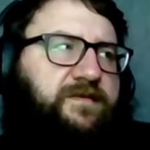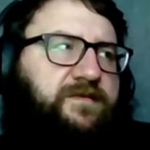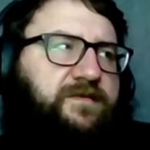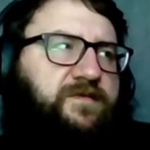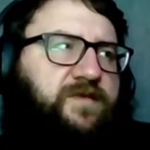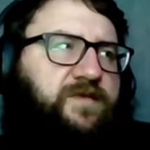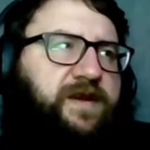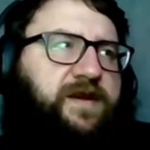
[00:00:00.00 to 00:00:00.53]

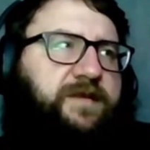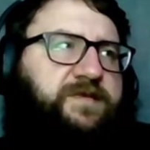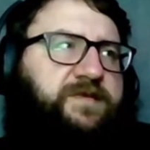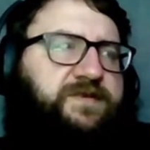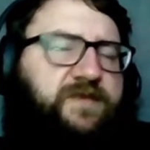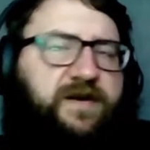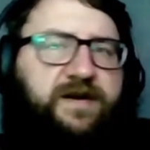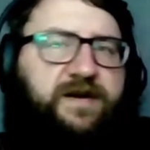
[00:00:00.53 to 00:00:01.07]
when it comes
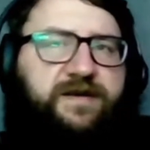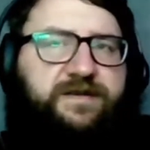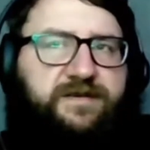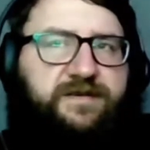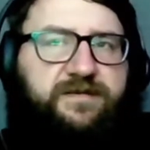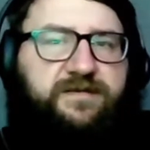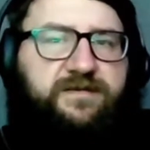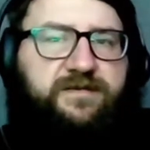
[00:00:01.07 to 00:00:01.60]
to
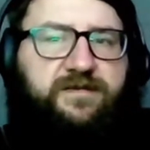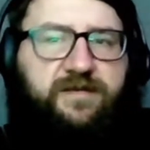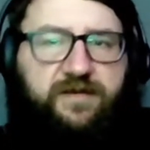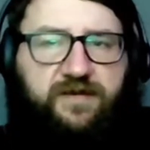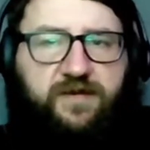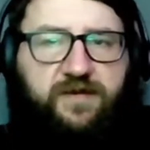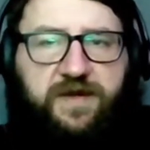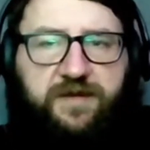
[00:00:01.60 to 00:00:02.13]
us, the
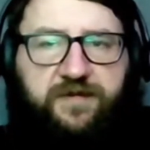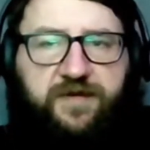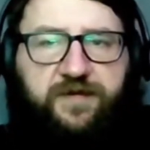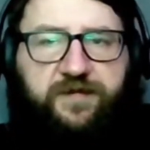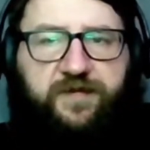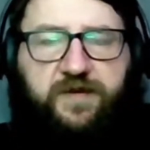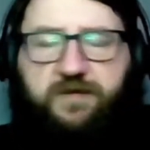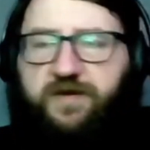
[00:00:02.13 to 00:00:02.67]
little
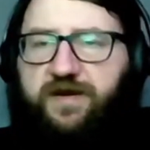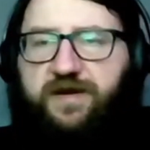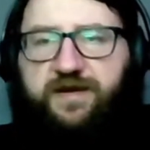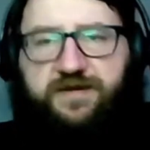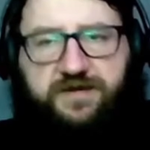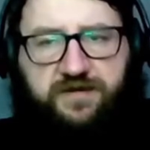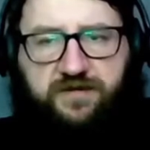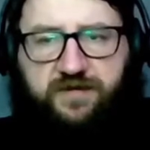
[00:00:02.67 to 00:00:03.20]
people, we're gonna
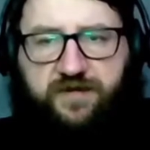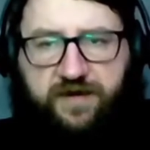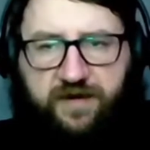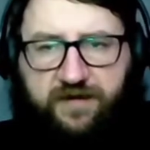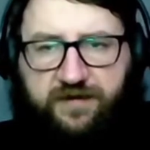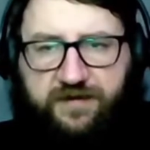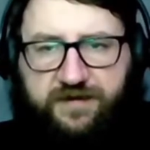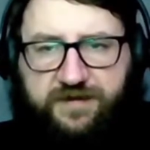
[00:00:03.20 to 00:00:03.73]
get screwed
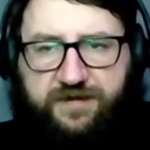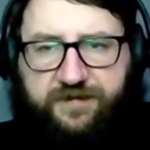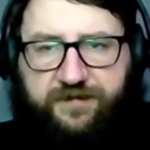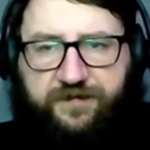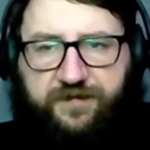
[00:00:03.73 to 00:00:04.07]
regardless.